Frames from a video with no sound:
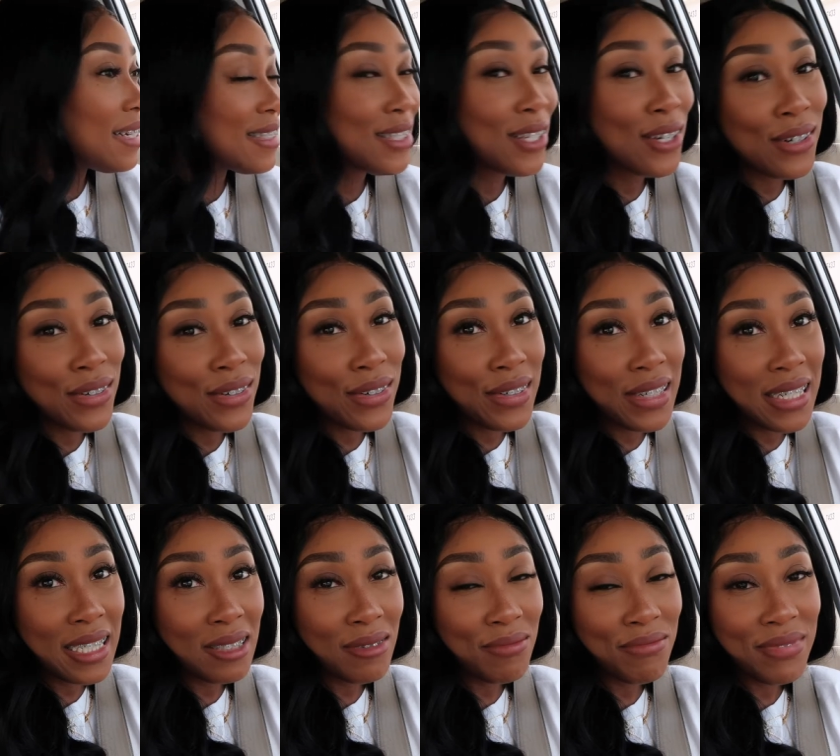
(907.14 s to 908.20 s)
So
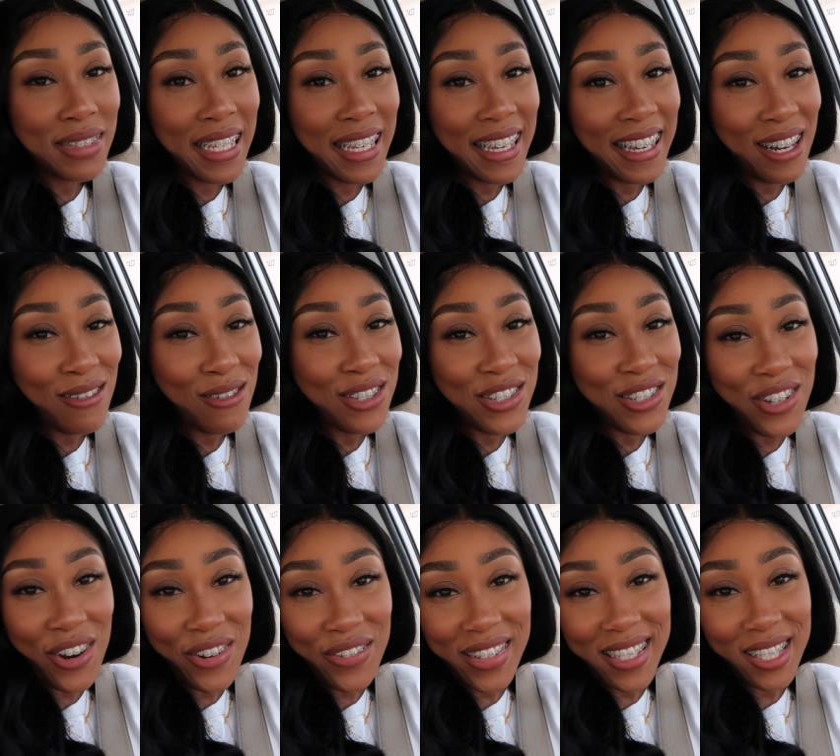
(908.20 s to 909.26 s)
yeah, I was
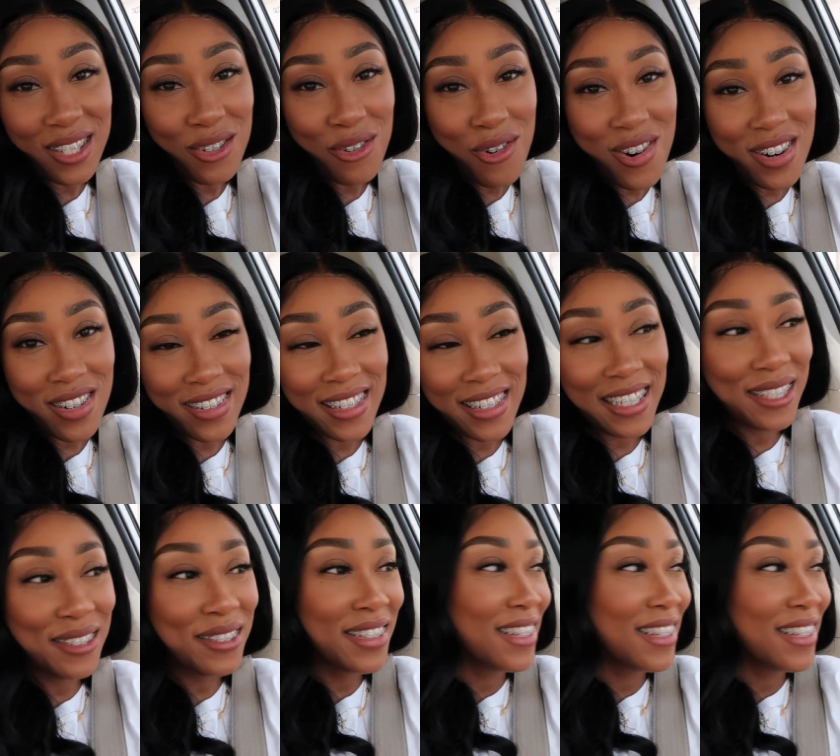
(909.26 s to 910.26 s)
nervous to order it.